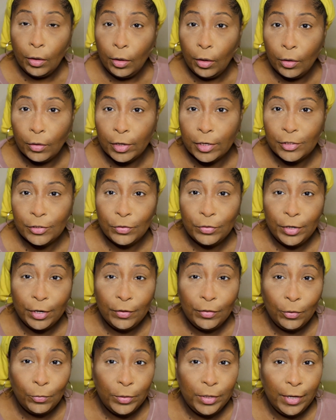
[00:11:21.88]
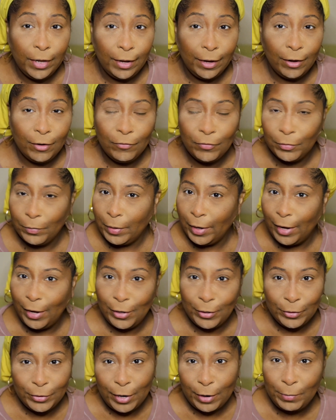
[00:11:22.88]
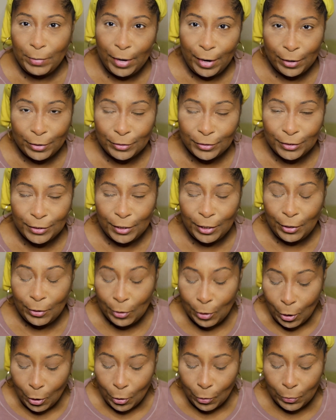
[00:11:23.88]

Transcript: Okay, so now that we have the powder, our powder set,